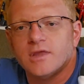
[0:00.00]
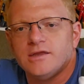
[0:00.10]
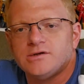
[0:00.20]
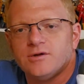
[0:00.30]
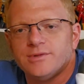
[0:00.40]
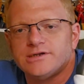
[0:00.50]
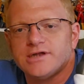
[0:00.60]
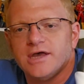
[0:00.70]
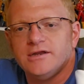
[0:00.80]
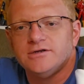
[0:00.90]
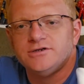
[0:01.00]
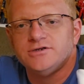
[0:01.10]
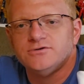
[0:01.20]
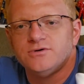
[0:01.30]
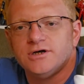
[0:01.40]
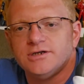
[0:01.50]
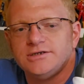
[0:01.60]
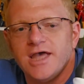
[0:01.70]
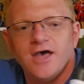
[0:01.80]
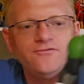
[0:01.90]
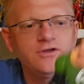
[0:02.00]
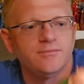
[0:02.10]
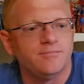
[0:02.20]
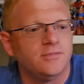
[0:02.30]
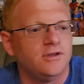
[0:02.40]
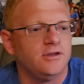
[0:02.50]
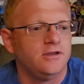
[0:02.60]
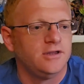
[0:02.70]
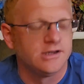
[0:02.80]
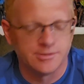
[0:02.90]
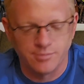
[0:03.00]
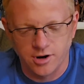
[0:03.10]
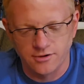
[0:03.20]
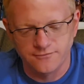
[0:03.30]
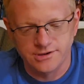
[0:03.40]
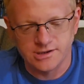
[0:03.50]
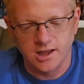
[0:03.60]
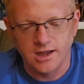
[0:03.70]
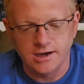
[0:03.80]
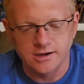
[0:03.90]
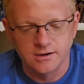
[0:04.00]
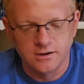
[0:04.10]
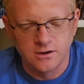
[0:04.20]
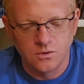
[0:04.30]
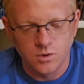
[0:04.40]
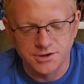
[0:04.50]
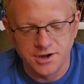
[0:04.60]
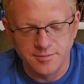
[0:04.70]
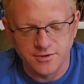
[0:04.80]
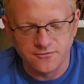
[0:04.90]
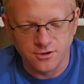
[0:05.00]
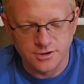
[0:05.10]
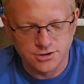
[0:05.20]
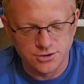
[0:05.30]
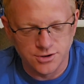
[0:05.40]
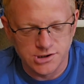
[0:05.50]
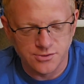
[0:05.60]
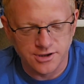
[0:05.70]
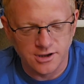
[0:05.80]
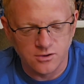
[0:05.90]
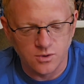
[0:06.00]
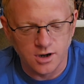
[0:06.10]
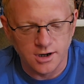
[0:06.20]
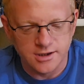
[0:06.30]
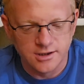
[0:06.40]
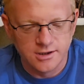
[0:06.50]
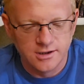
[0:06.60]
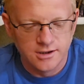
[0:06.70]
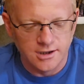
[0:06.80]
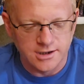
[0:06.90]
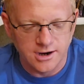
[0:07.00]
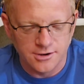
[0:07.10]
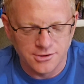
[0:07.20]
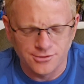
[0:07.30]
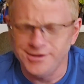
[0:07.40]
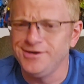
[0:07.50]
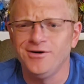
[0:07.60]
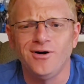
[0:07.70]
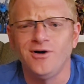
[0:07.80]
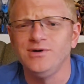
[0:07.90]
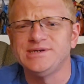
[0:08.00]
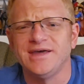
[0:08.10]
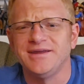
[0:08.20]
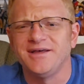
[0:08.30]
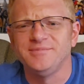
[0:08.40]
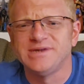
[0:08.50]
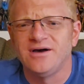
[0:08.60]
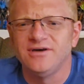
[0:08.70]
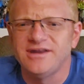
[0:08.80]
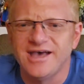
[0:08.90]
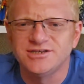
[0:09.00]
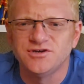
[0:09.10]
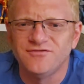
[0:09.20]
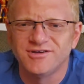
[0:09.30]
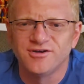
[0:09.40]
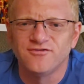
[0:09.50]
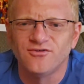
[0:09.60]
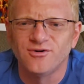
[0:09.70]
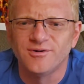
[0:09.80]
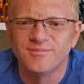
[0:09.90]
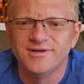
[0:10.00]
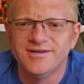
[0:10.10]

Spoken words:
And so I'm excited to have him as a part of this line. Well done, McFarlane Toys, with Kilowog, a character that, you know, always kind of comes out in action figure form.